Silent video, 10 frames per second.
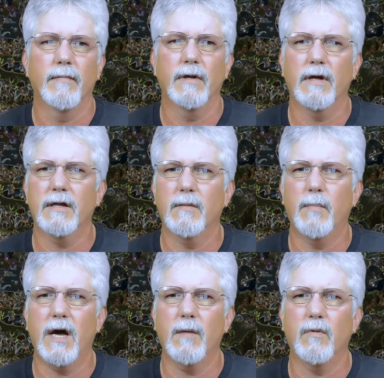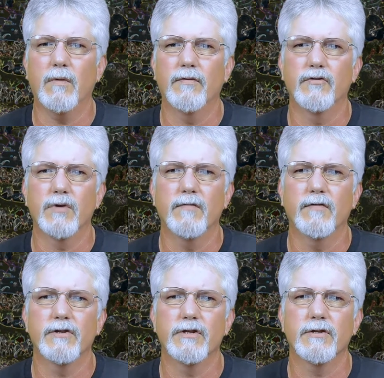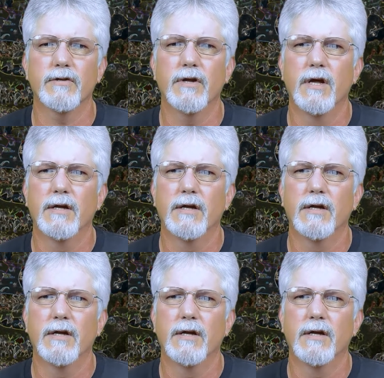Unlike the Bible, the dream vision